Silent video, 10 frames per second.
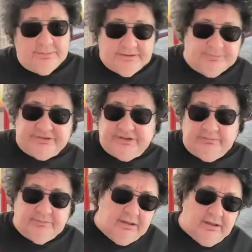but
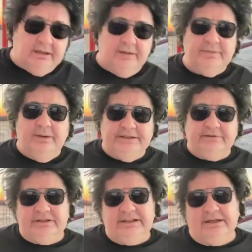see, I
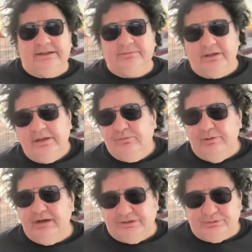mean, you know, we
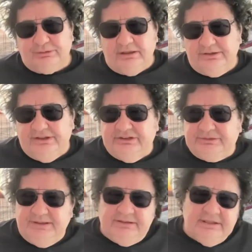won't dwell on this,
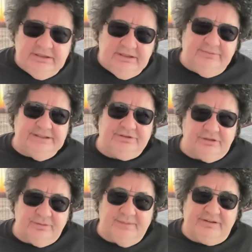but you've been
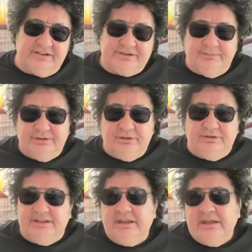talking about Prussian Blue,
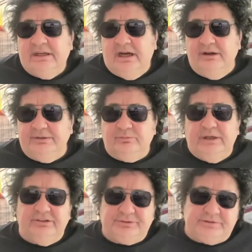and when
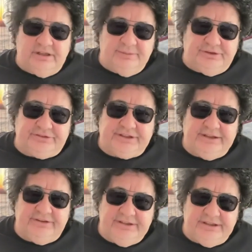I was trying to put the
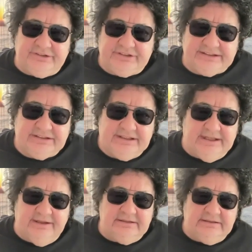State Theatre set
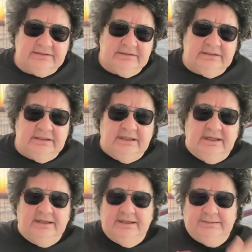together,
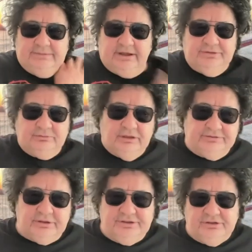I thought, well, I've
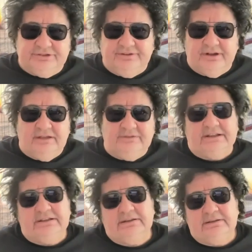got to do
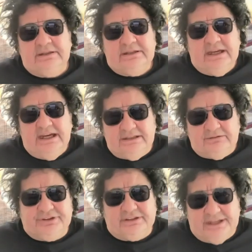Survivor. And that
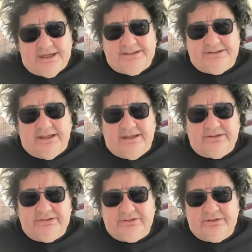was the
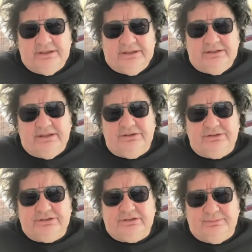La-di-das. Now, you
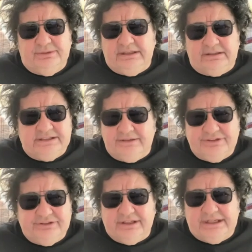tell me,
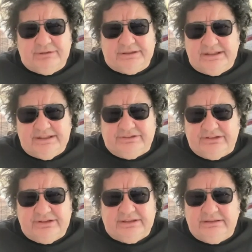Kevin's the only one left,
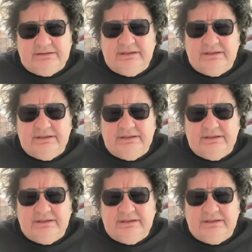isn't he,